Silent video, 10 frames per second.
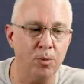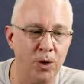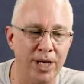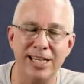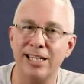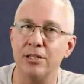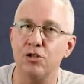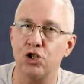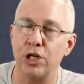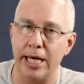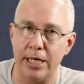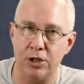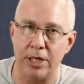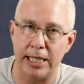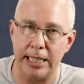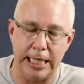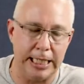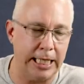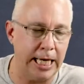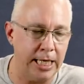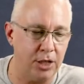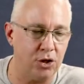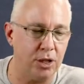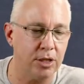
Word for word: work can change that kinetic energy.